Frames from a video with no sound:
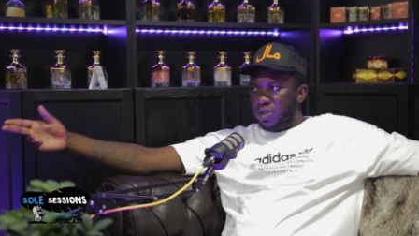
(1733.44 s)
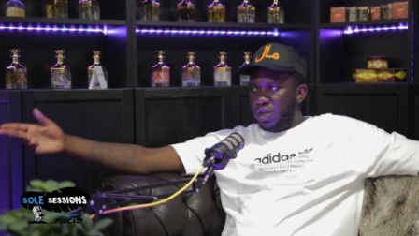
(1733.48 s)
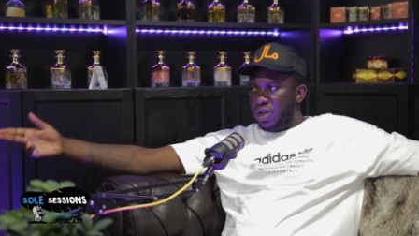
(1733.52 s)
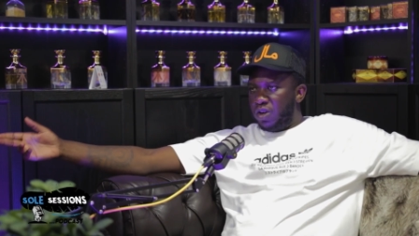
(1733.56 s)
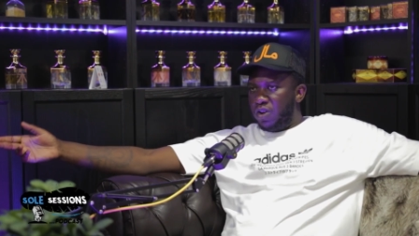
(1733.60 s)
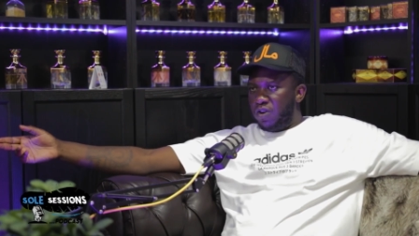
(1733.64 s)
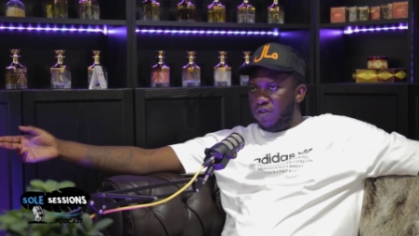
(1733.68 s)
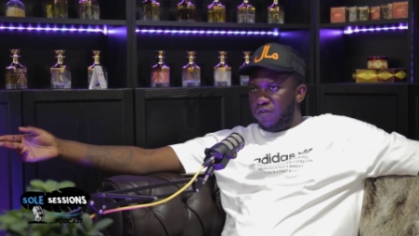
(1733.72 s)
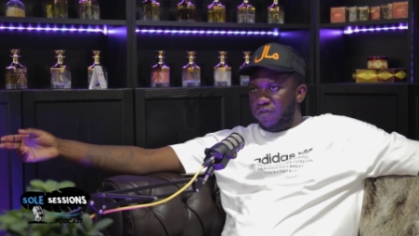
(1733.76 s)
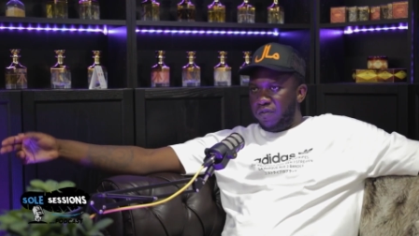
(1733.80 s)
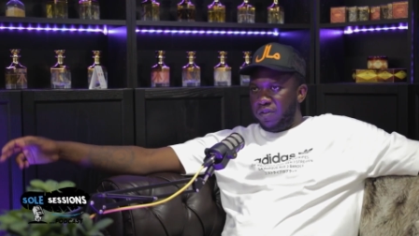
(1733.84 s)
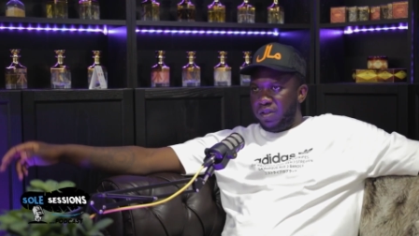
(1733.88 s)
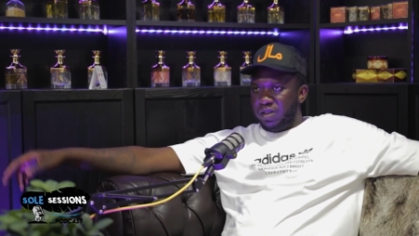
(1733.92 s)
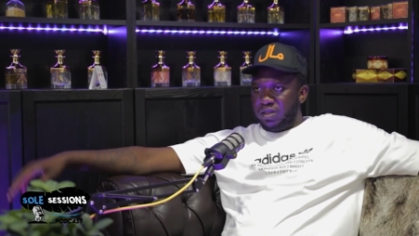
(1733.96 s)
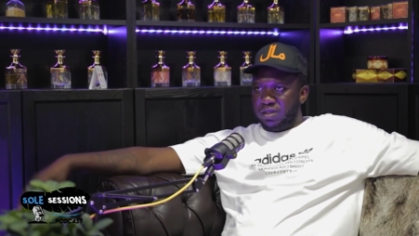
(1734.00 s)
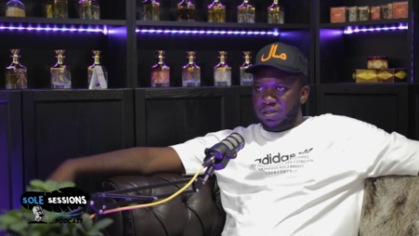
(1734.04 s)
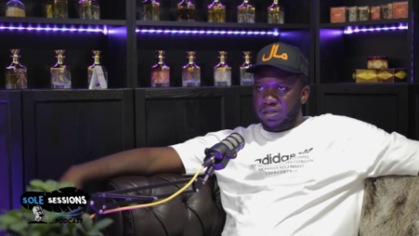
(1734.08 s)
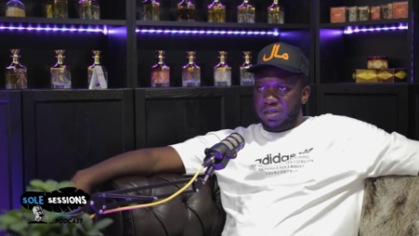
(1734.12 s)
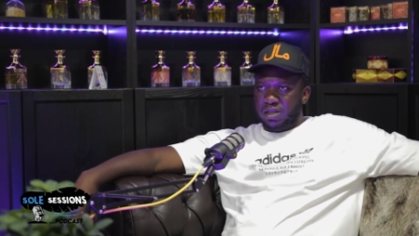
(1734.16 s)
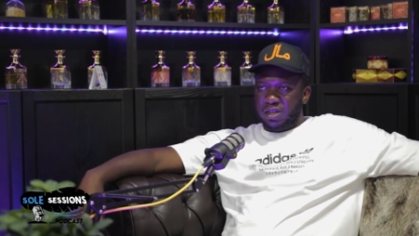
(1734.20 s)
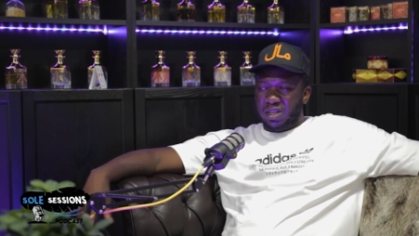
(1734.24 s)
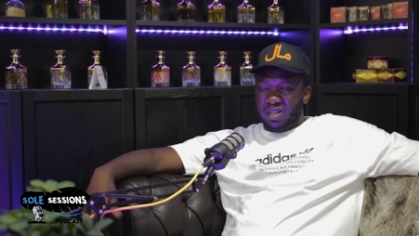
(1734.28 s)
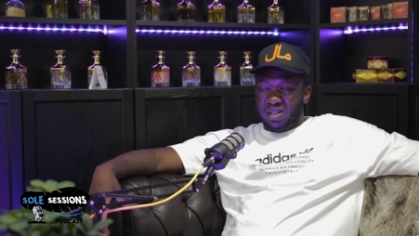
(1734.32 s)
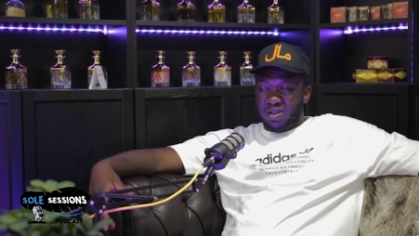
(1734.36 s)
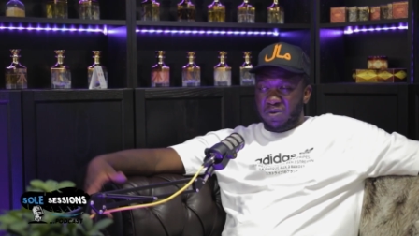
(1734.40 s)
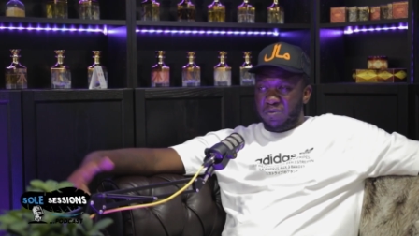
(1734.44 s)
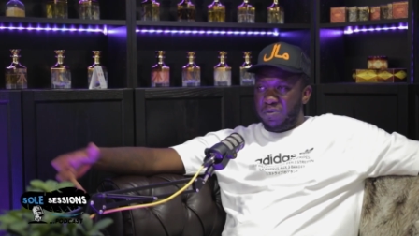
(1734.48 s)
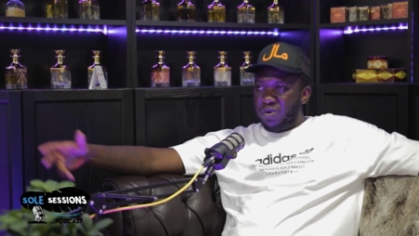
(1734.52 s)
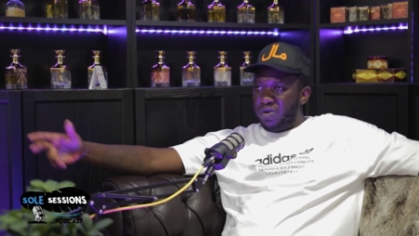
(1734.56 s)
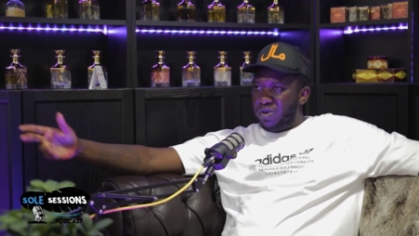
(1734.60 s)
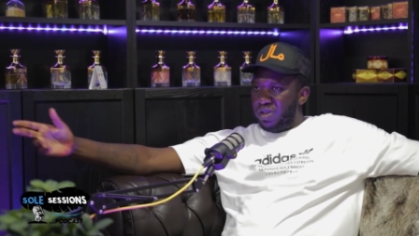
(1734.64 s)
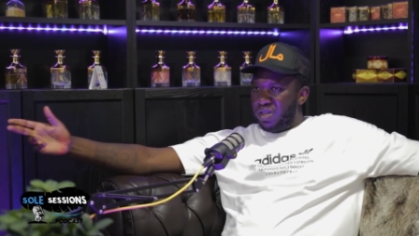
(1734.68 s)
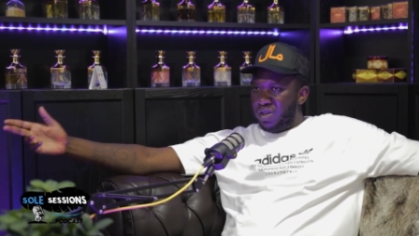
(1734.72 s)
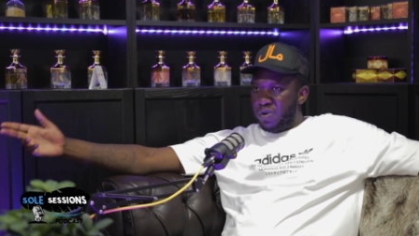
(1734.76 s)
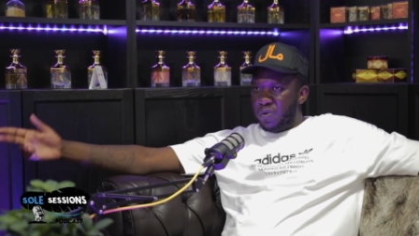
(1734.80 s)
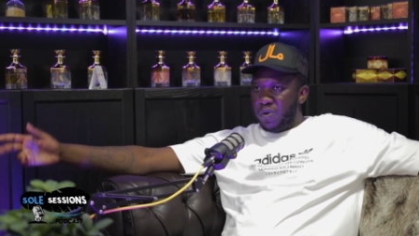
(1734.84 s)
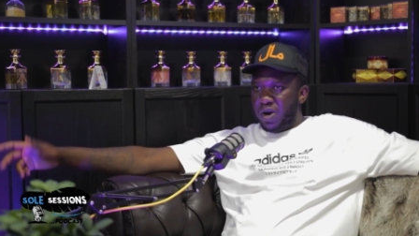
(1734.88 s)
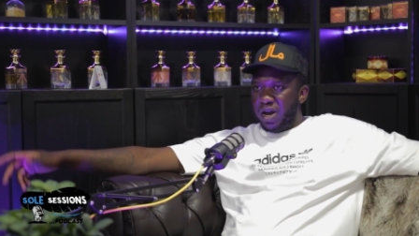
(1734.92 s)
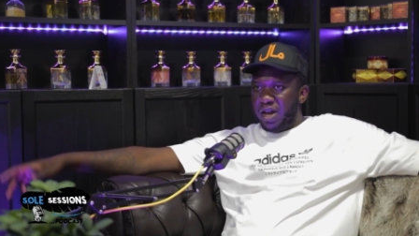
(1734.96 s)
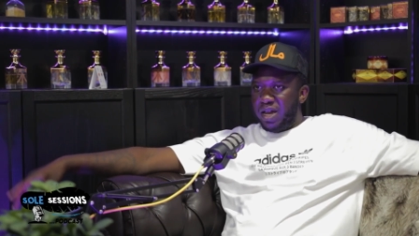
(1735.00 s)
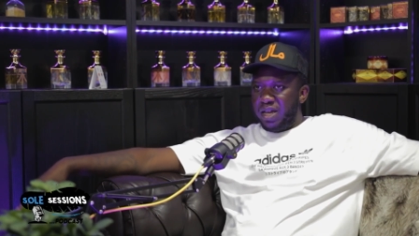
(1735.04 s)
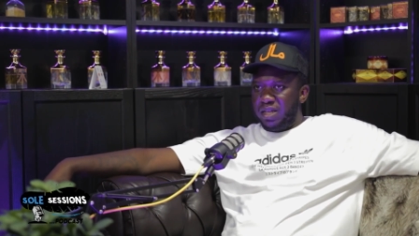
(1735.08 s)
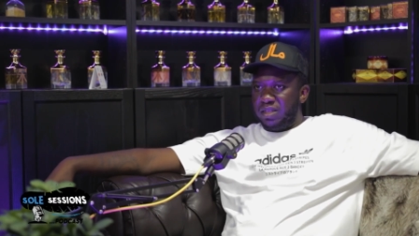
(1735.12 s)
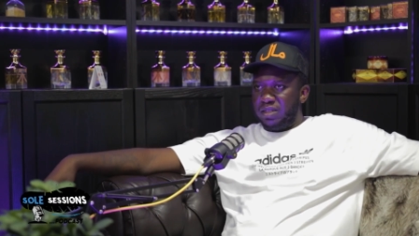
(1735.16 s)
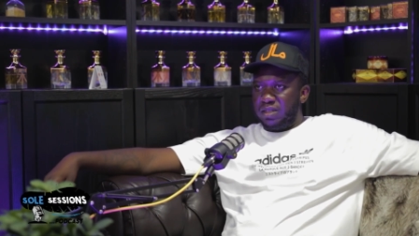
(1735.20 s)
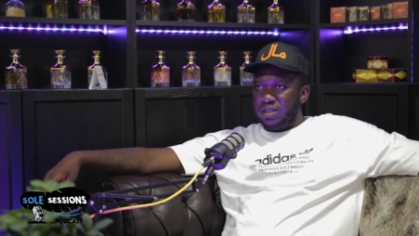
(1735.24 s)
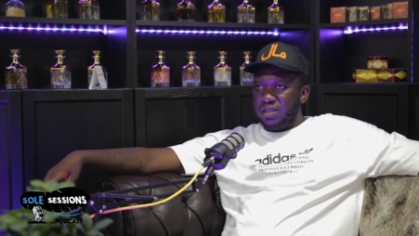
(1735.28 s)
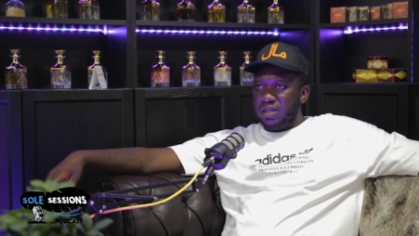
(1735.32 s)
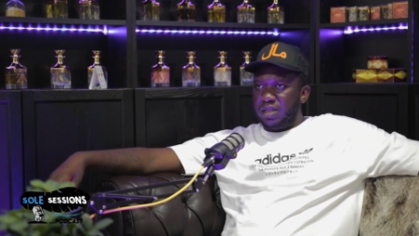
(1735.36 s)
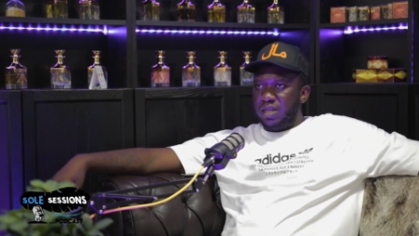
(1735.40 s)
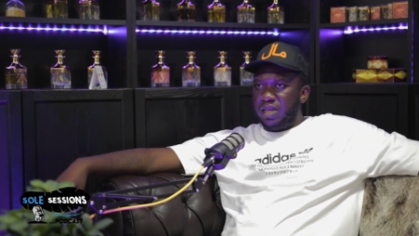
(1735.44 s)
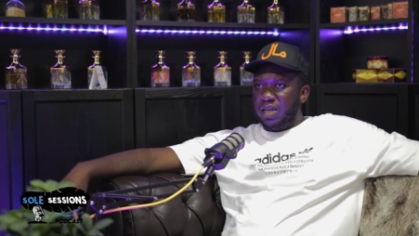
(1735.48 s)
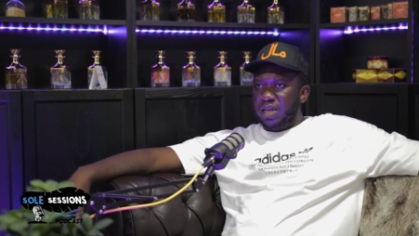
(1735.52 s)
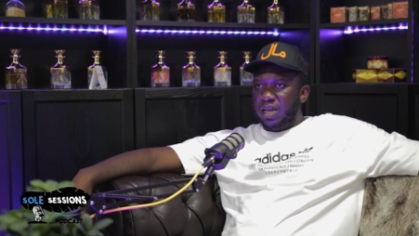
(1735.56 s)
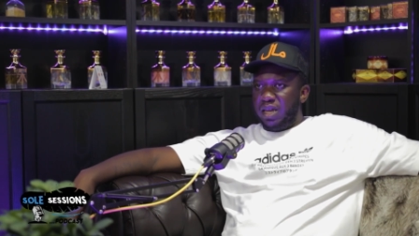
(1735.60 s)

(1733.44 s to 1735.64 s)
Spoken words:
a lot of things, community-wise.